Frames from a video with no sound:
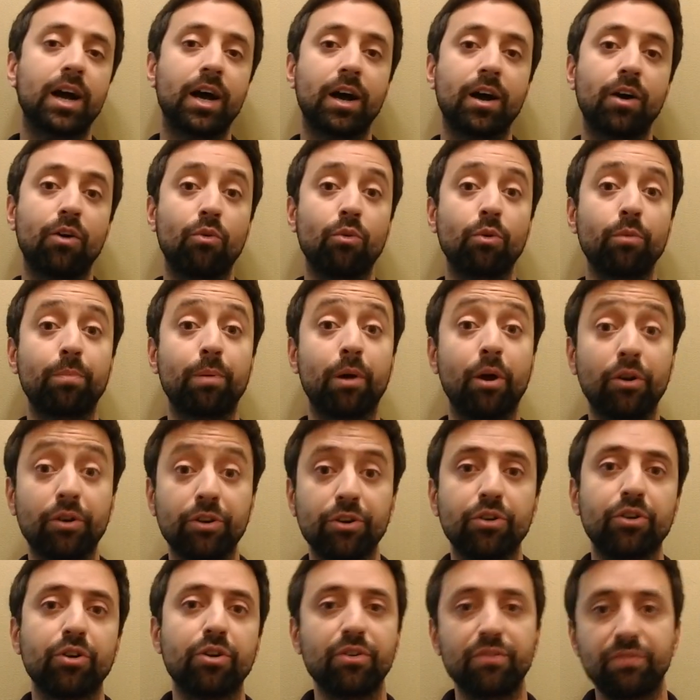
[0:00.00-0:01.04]
uh, or
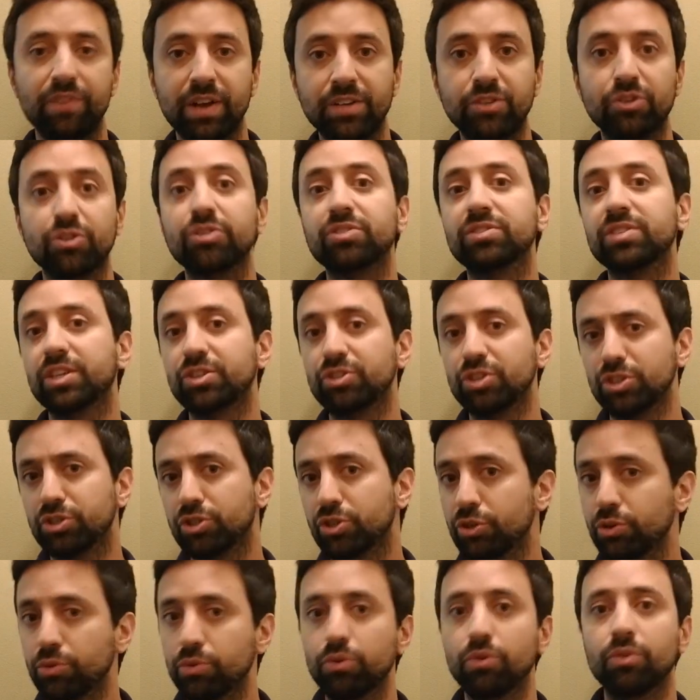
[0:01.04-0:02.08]
partner or vendor such
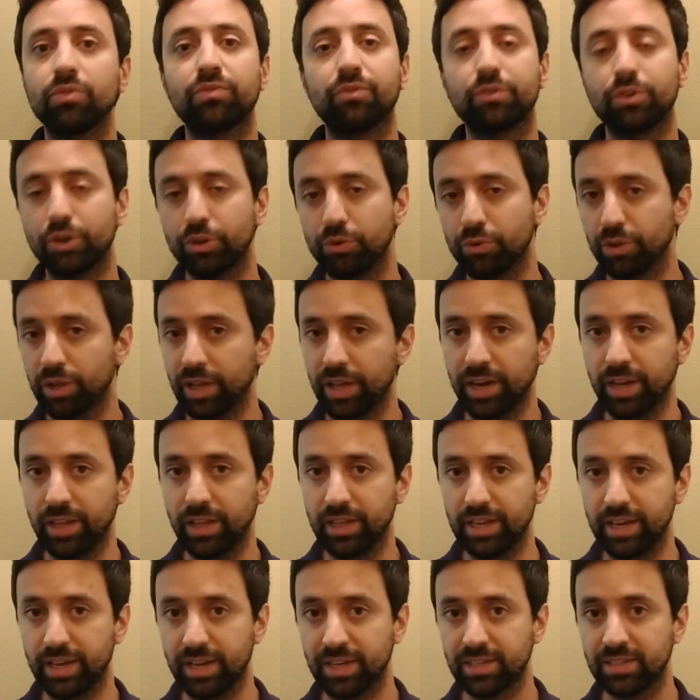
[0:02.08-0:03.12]
as Google for Google
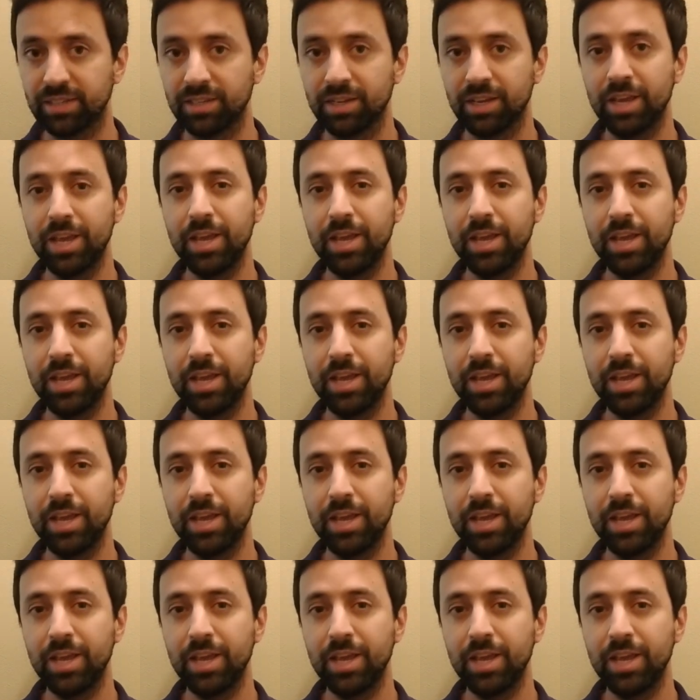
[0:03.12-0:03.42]
Analytics.